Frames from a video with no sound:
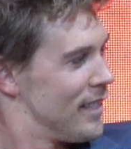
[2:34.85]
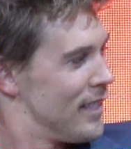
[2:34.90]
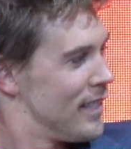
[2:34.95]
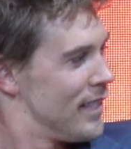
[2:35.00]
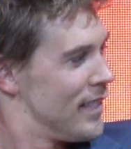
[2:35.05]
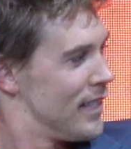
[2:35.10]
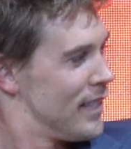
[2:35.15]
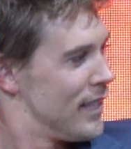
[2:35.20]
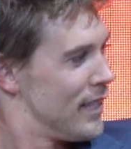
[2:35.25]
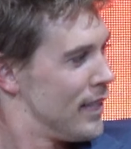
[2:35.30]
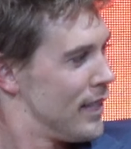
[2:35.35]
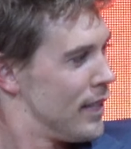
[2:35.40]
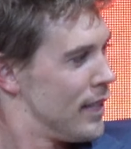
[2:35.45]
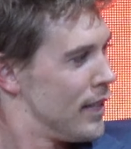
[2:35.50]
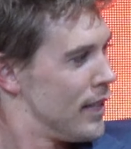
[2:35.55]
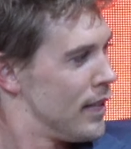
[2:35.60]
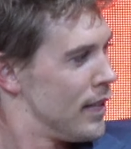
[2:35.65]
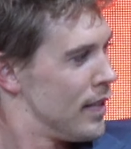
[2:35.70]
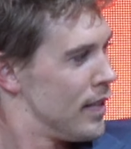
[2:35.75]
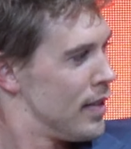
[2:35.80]

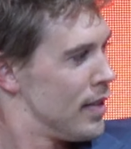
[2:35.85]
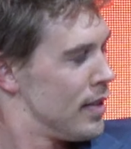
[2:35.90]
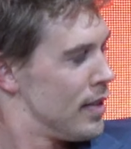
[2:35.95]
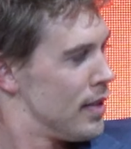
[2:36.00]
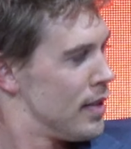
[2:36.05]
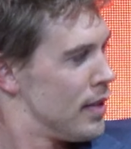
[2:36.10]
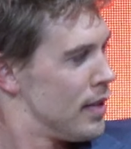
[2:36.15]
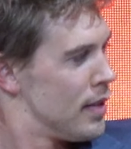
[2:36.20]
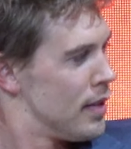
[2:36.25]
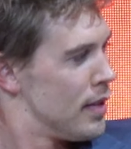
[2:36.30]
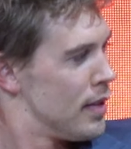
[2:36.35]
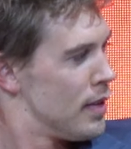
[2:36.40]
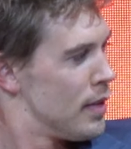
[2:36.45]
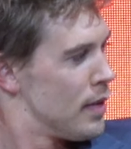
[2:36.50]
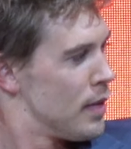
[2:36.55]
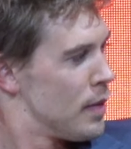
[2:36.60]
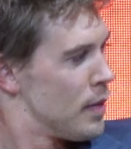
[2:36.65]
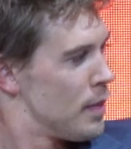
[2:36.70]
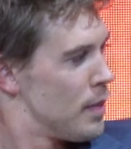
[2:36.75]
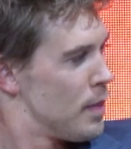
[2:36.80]

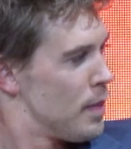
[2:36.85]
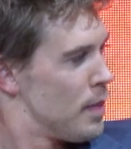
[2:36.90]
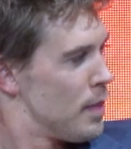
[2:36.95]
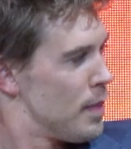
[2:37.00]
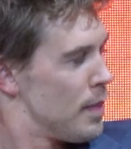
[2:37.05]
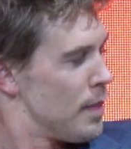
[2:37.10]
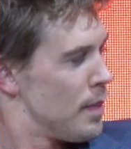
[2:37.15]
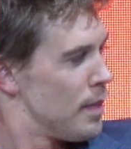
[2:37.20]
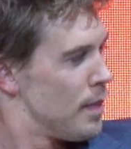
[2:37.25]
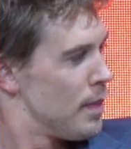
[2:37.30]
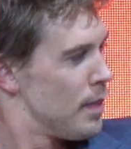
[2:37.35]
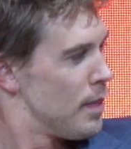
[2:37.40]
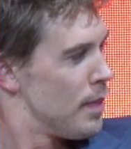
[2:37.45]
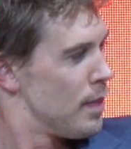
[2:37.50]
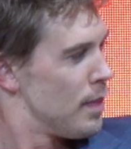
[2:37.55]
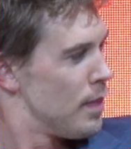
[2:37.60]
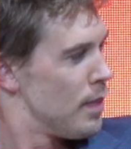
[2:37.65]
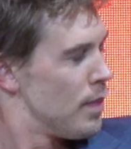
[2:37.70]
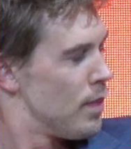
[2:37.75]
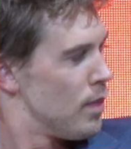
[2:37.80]

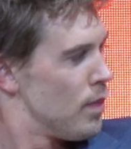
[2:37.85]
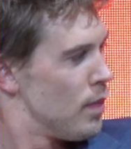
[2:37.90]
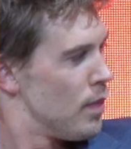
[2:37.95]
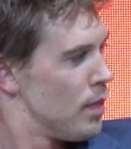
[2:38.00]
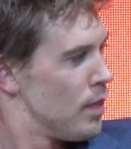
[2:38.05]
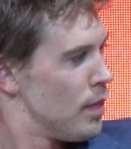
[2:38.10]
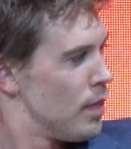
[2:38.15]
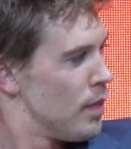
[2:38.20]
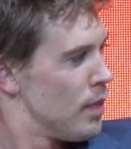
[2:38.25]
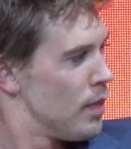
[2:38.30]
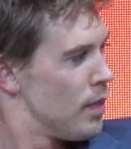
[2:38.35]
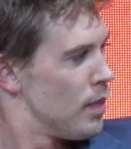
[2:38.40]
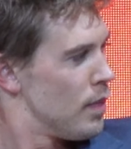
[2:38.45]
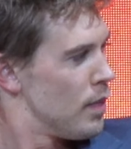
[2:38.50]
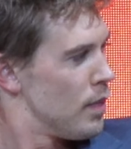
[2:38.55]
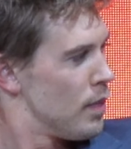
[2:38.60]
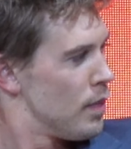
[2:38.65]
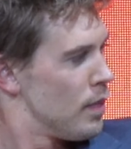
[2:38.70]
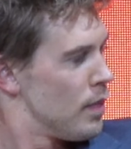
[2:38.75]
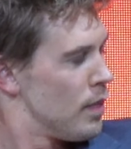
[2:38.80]

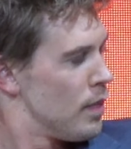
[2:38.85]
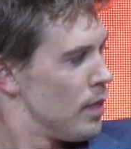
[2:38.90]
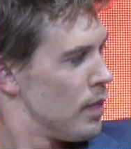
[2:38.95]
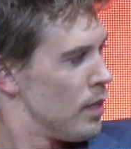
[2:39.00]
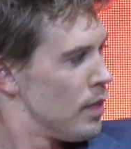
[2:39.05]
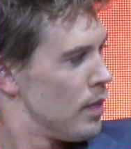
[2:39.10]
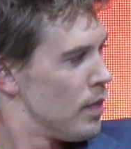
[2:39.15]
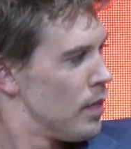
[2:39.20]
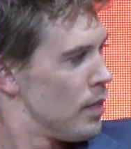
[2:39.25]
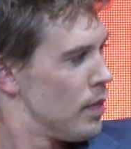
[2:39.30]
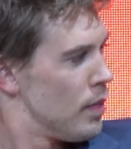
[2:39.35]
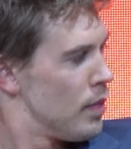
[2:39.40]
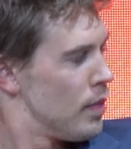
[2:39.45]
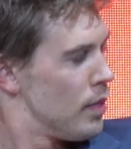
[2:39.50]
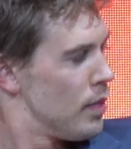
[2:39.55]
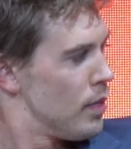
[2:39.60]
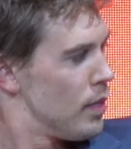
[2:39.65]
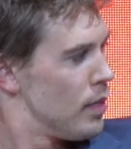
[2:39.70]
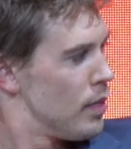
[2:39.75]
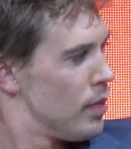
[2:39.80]

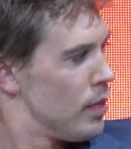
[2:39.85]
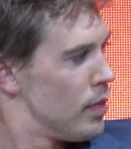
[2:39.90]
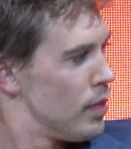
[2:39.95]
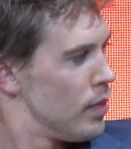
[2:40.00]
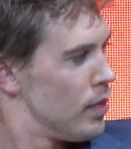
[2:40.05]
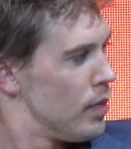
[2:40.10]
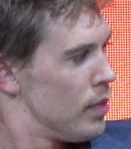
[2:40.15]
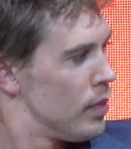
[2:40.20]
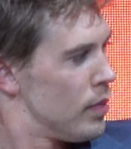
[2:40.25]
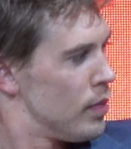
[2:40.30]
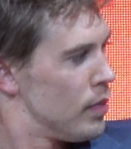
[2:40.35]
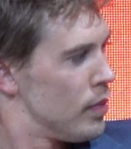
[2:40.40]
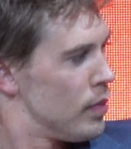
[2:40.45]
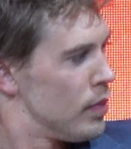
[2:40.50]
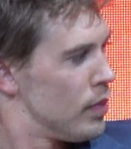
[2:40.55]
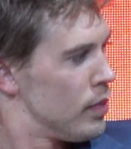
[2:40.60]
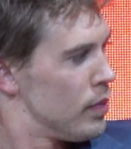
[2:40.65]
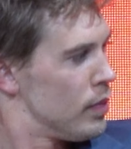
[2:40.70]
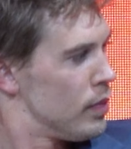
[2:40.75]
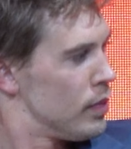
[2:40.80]

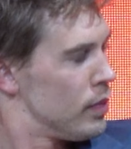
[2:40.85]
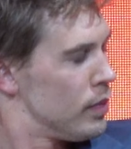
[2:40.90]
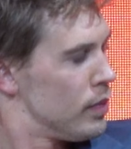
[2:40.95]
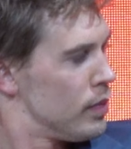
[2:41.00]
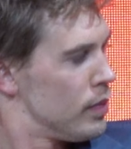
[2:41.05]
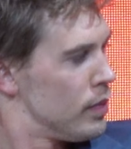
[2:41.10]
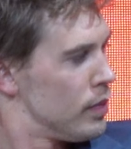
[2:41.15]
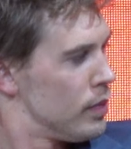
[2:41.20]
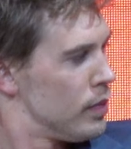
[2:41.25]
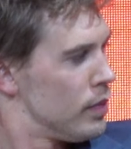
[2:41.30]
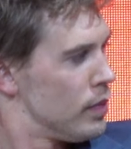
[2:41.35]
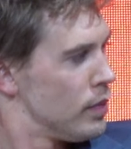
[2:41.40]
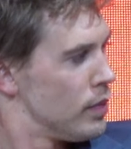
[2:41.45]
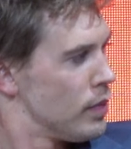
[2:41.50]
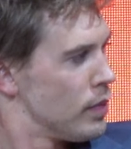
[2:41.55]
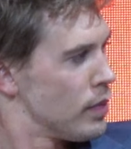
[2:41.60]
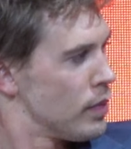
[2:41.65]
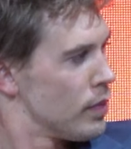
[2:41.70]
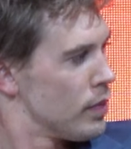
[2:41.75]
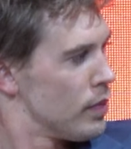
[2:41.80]

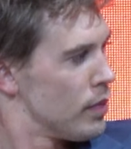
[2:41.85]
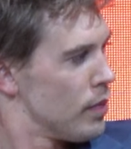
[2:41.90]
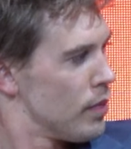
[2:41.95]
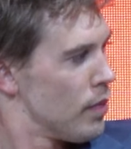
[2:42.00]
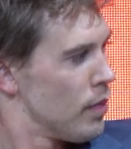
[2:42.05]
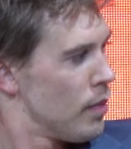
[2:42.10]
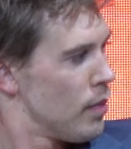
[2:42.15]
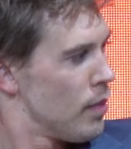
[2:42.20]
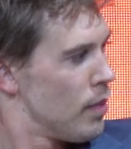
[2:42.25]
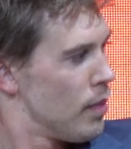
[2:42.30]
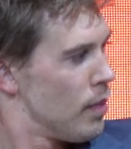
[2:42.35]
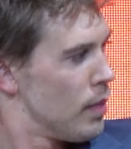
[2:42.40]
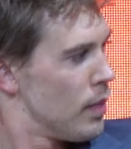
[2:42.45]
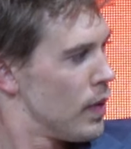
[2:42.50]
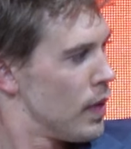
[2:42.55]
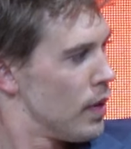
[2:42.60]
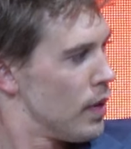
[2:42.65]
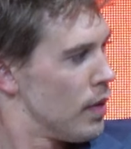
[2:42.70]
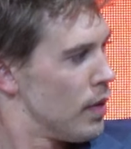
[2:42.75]
[no speech]